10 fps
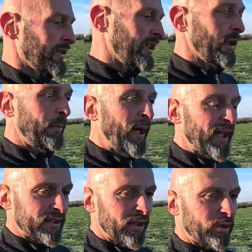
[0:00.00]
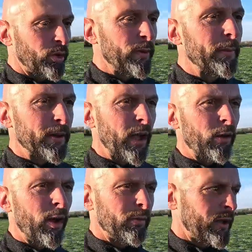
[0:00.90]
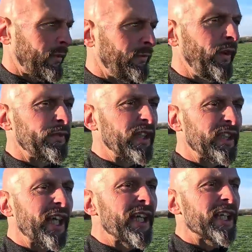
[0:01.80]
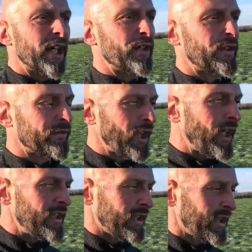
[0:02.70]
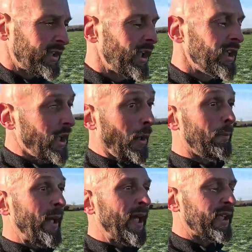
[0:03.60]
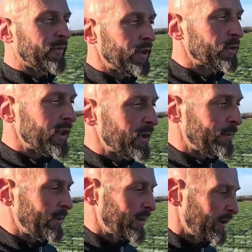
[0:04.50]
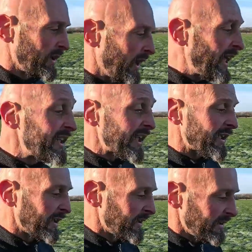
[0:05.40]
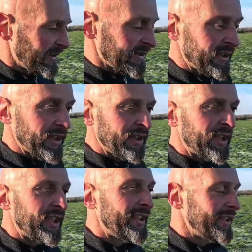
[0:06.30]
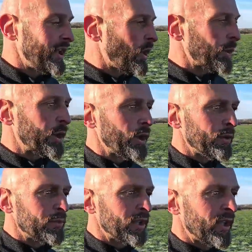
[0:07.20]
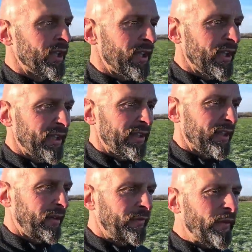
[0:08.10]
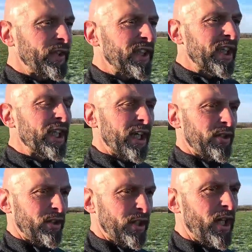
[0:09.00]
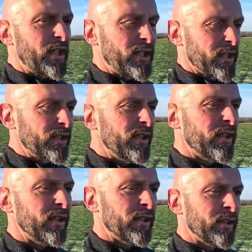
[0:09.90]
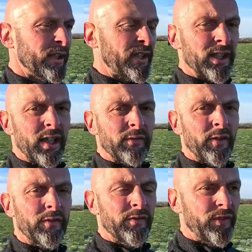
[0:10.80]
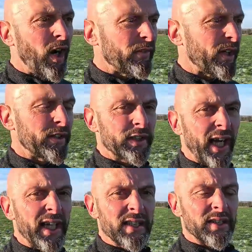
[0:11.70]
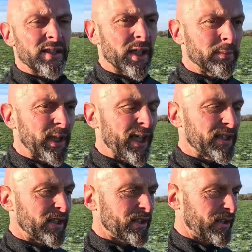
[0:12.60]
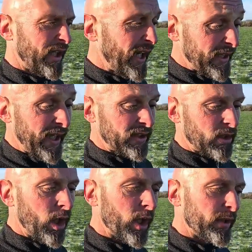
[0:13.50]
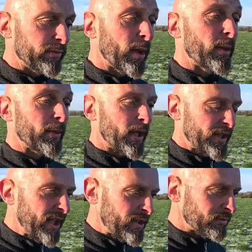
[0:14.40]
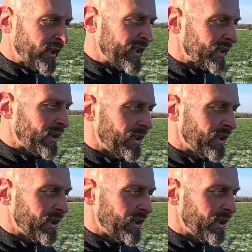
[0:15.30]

in the past, I saw people go on with like 50 kilos of nitrogen, like a, a bag of urea per acre in, in, the, in the old terms. Like 50 kilos of nitrogen that's enough for 500 days in some cases at that kind of mobilization rate.